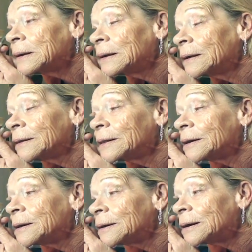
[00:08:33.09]
And
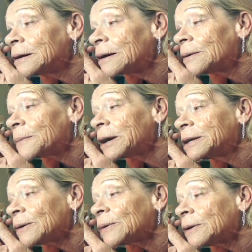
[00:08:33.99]
there are my
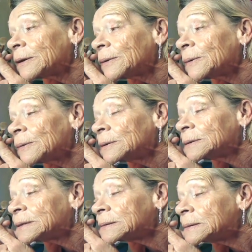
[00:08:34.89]
donut
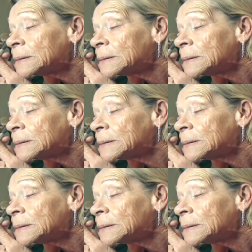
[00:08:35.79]
holes.